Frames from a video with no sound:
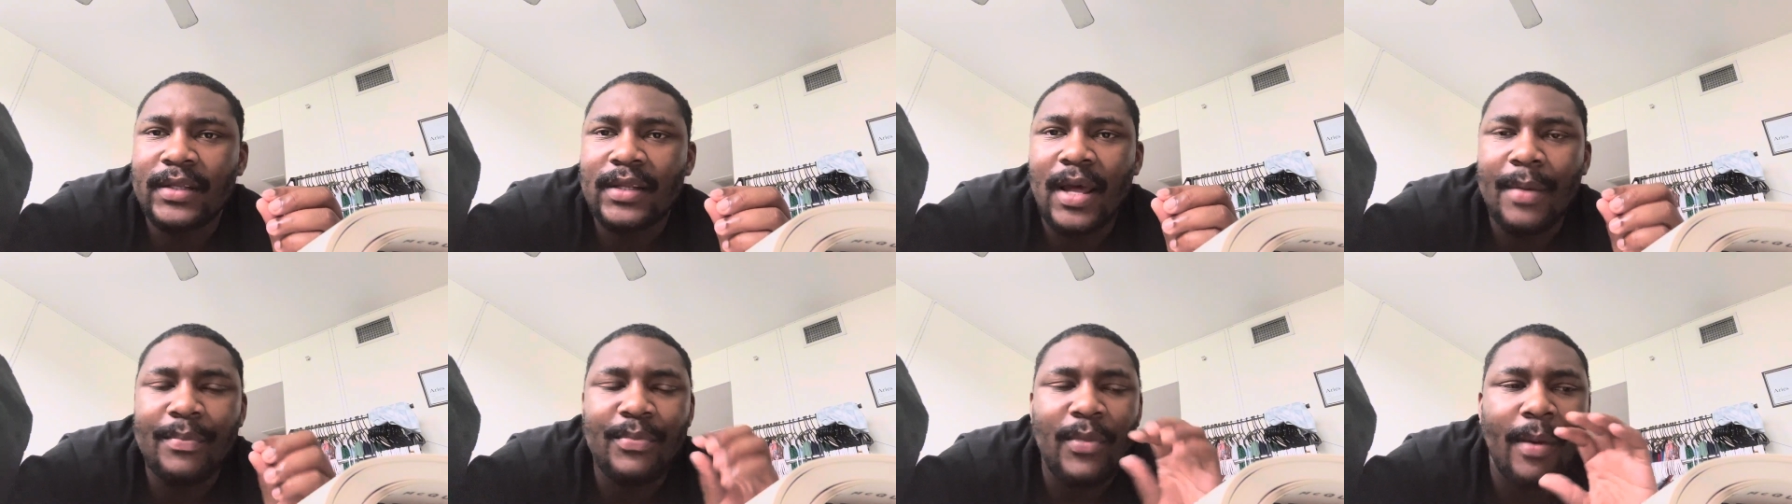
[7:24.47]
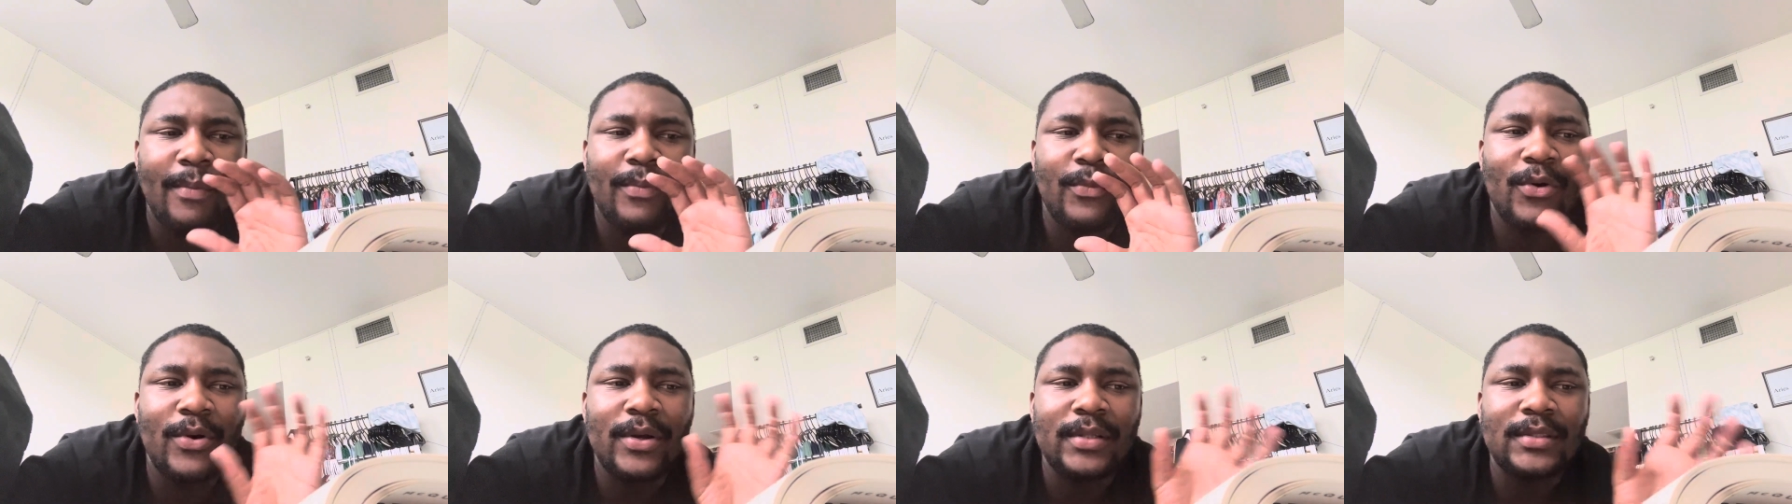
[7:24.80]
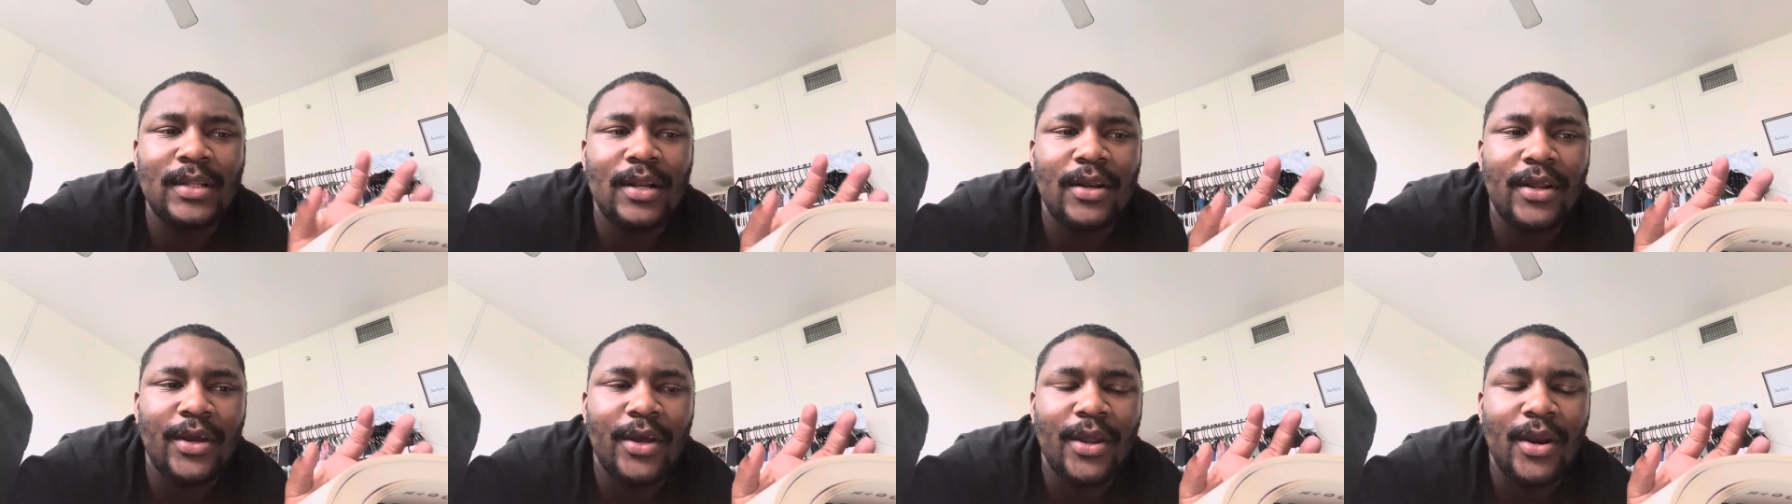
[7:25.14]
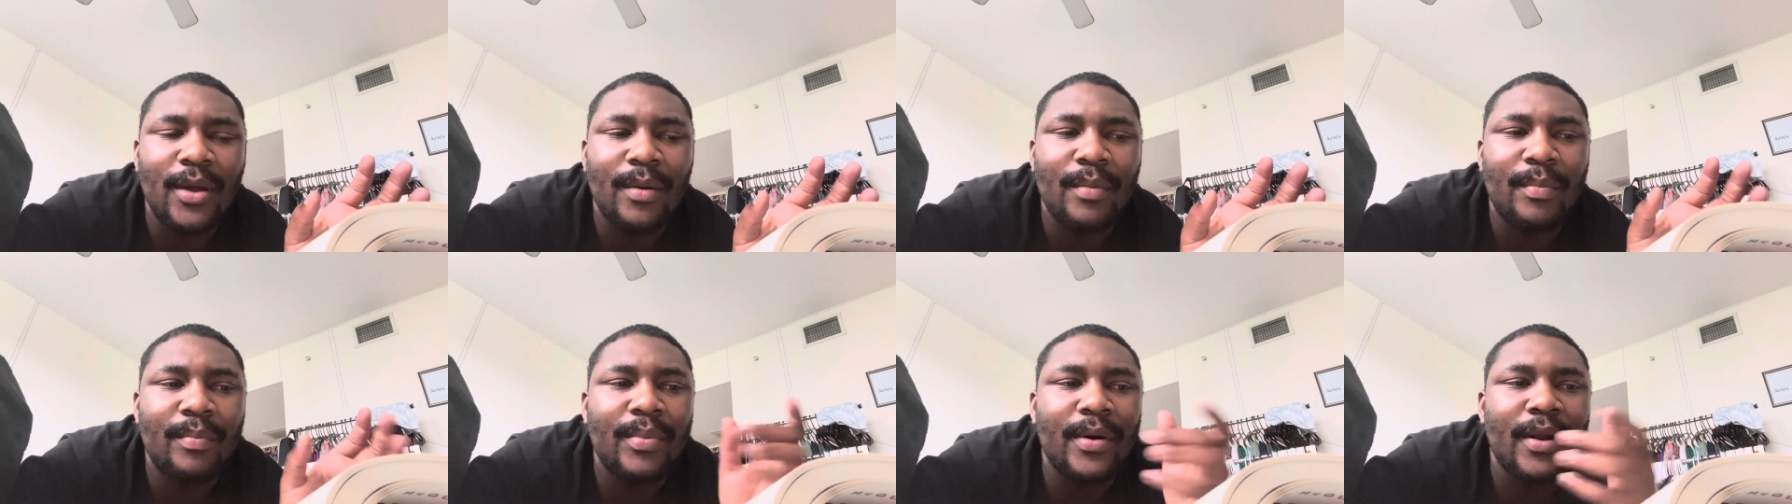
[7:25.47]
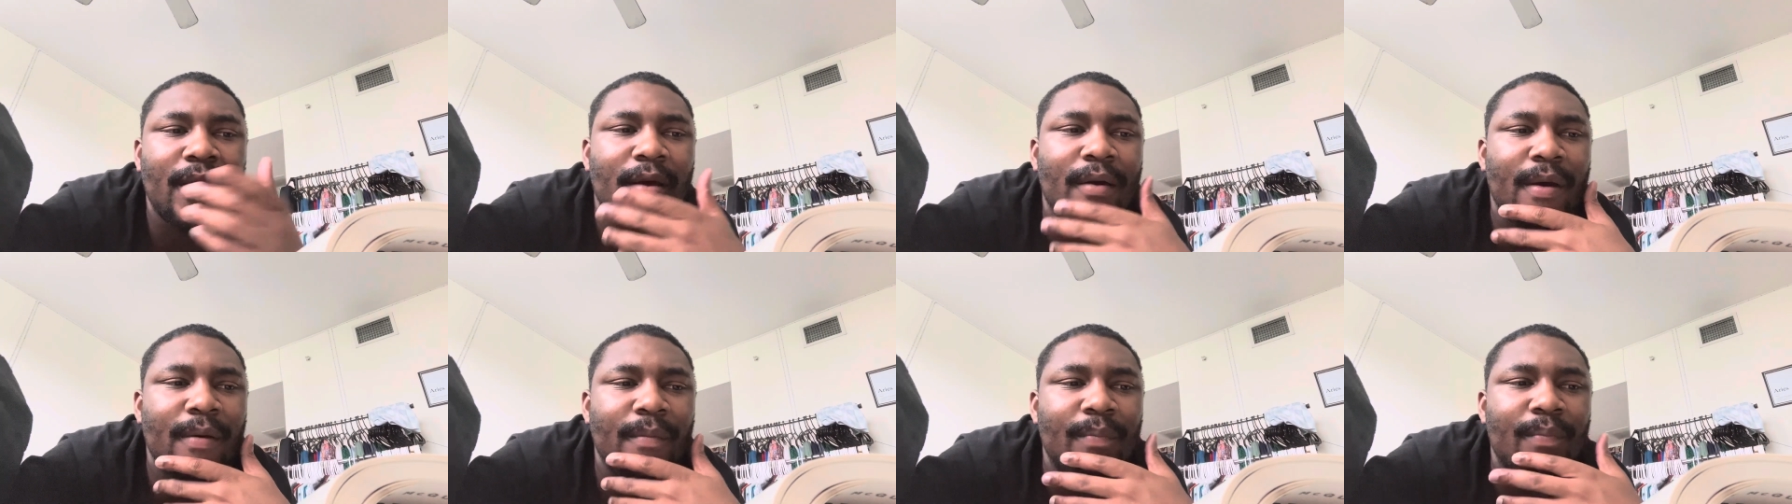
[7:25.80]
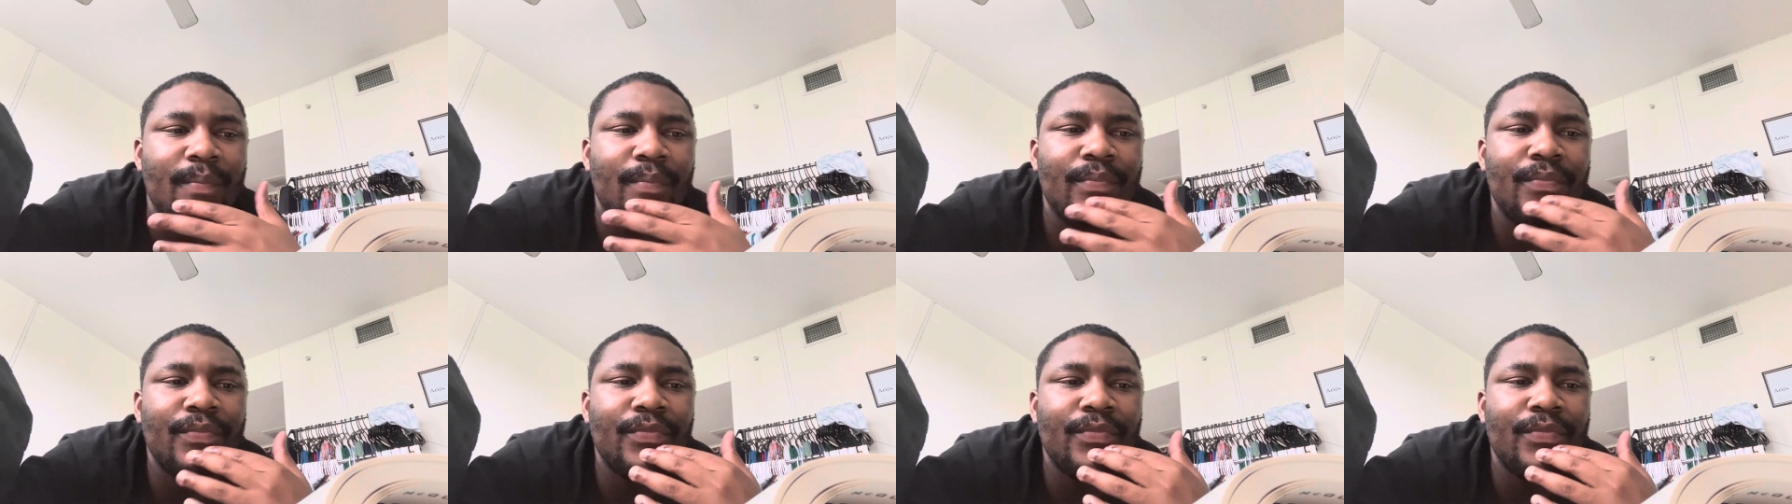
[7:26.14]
I'm going to look it up, but I'm